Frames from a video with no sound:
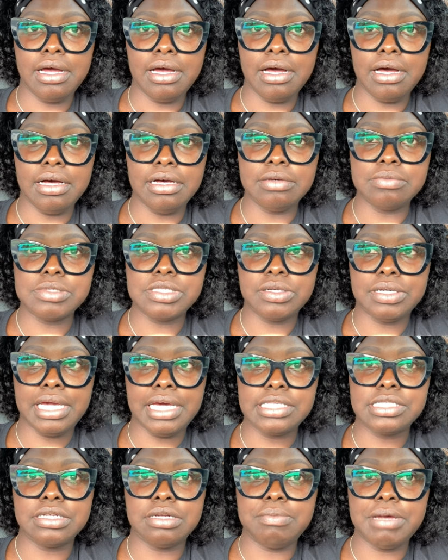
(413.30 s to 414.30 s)
Um, so
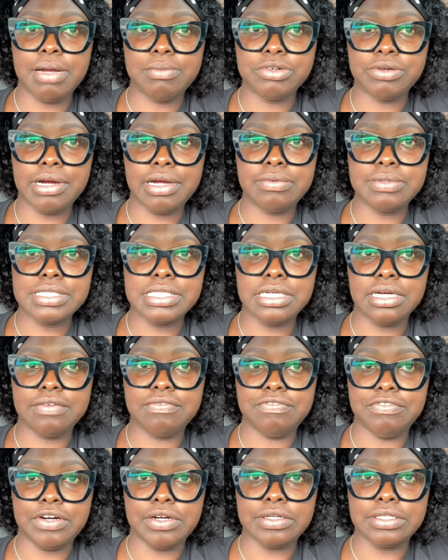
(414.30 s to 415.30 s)
yeah, so the mammogram was done
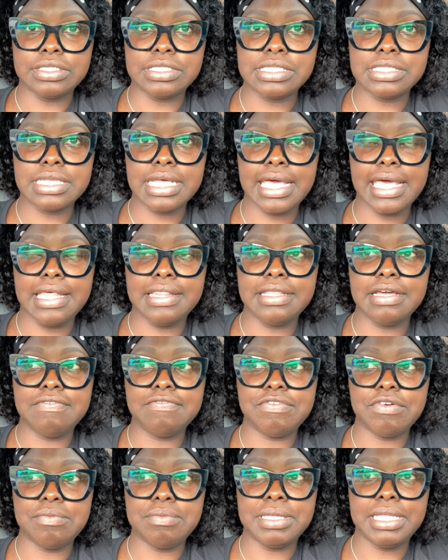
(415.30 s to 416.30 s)
first, and then
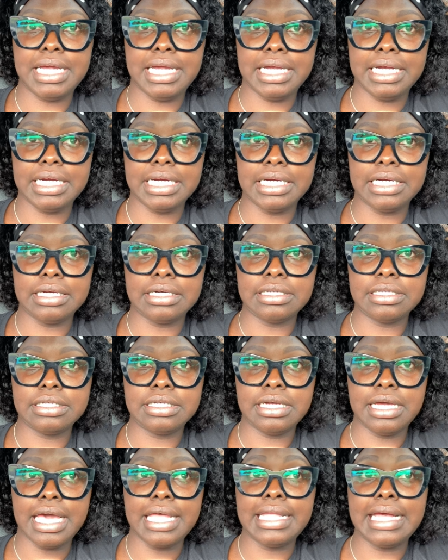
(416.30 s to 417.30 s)
from
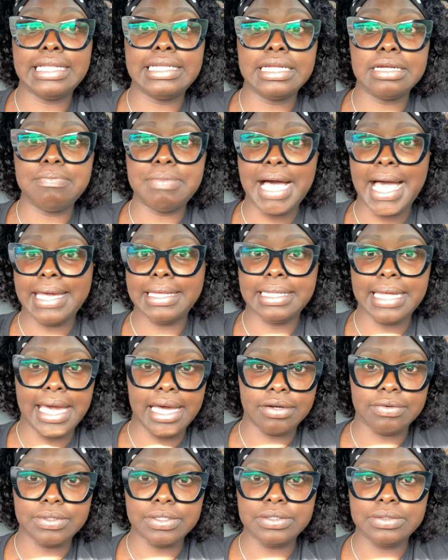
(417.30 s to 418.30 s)
there, and they did a
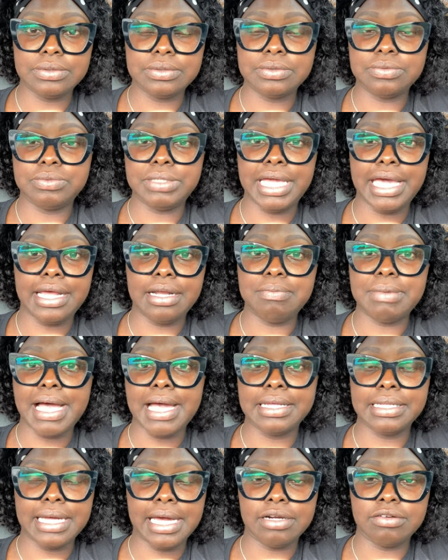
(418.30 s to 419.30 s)
bilateral. We had a
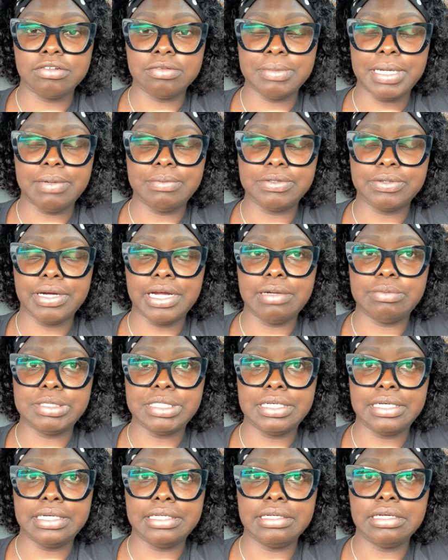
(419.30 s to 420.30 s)
bilateral mammogram
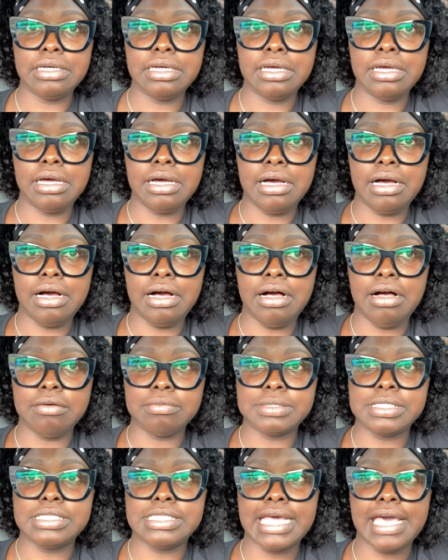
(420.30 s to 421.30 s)
done
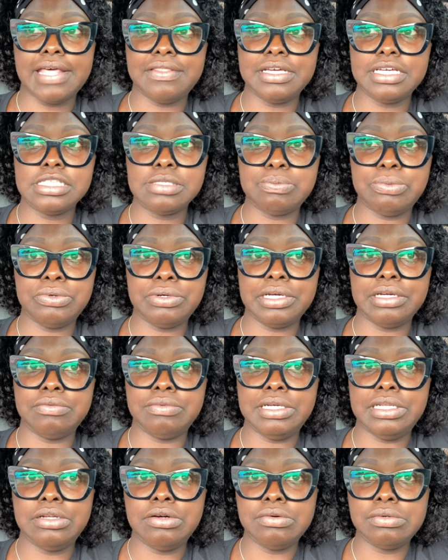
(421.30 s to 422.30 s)
because um, this point
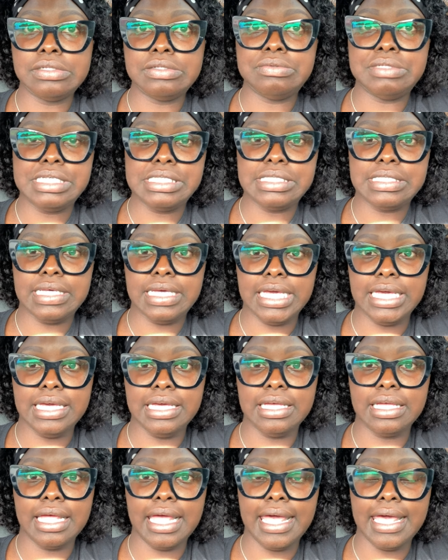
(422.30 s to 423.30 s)
we know what we
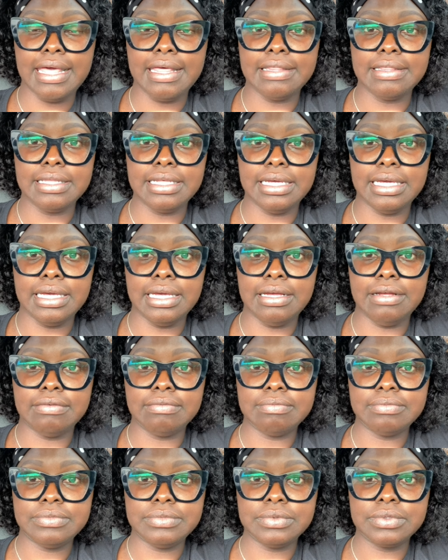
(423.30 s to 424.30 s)
see in
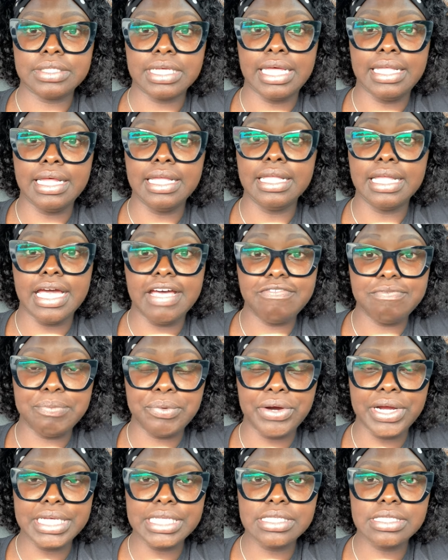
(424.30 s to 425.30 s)
the in the left
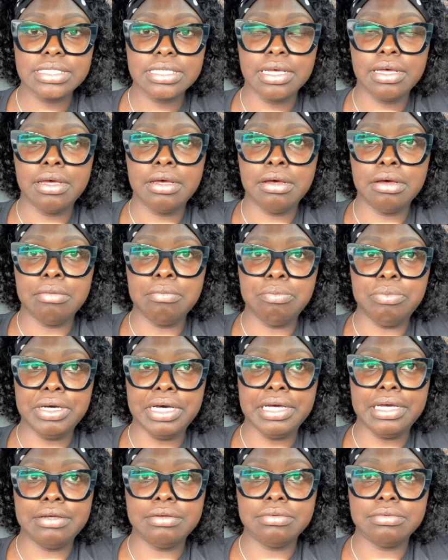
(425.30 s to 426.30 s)
breast,
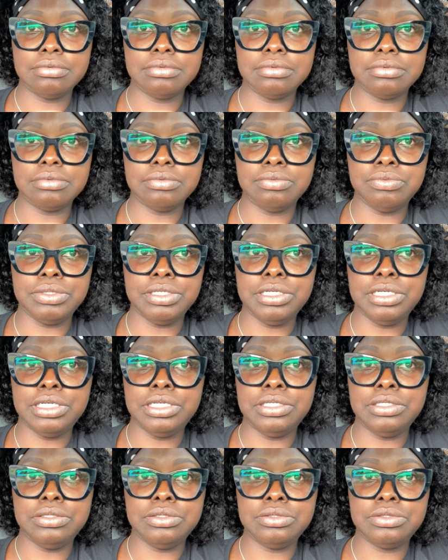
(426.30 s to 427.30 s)
but
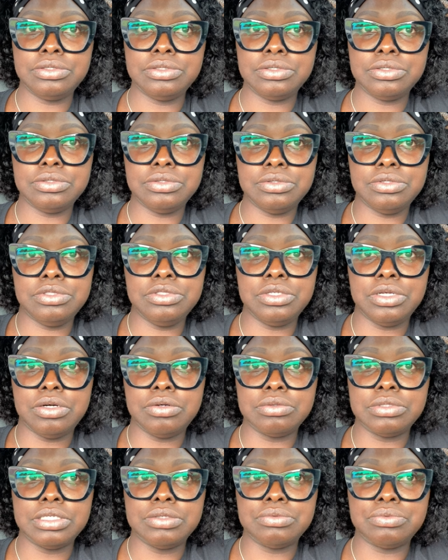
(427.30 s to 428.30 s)
we, you
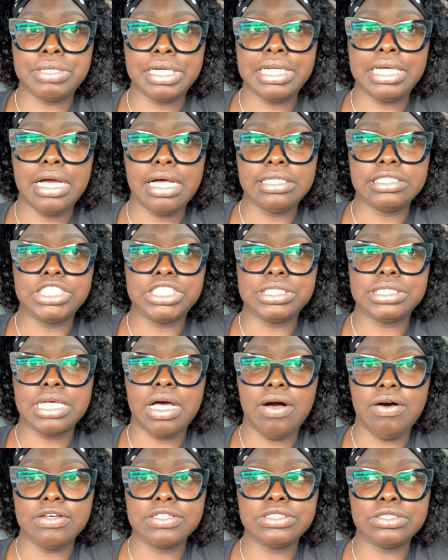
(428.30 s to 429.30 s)
know, the radiologist
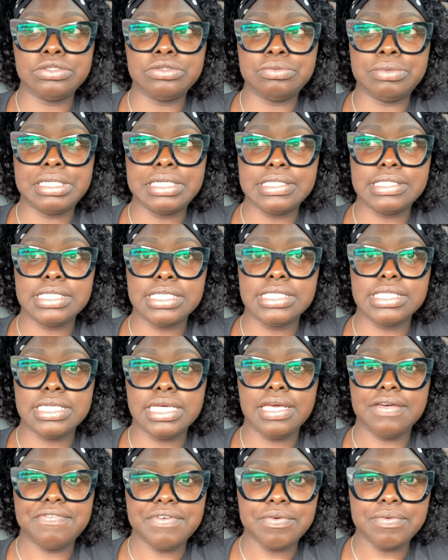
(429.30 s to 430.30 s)
also wanted to
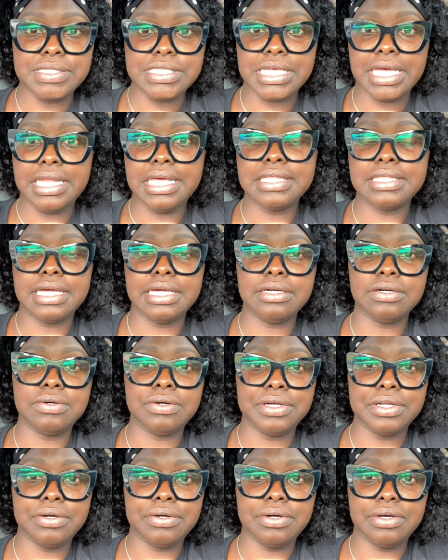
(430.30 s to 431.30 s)
see if it was anything
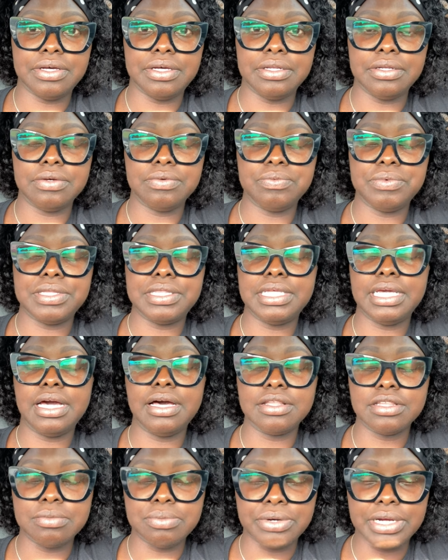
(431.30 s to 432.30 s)
going on with the
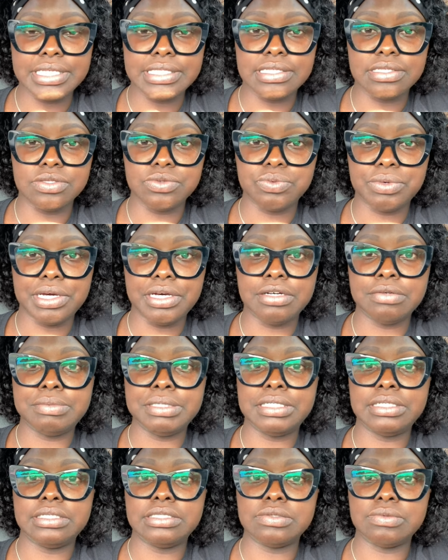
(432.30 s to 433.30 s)
other breast as well,
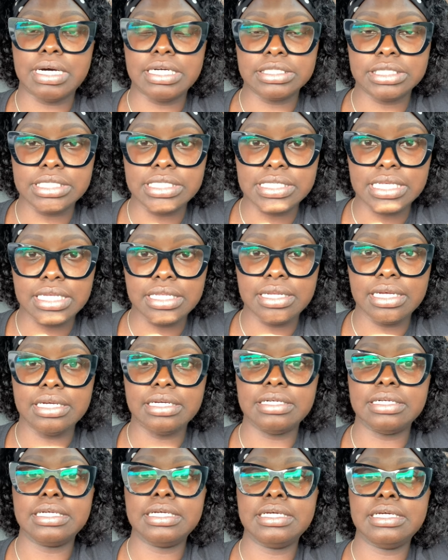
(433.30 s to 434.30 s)
because while she's in
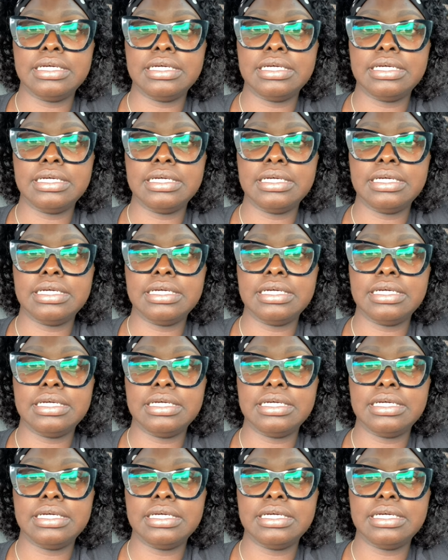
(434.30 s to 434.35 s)
there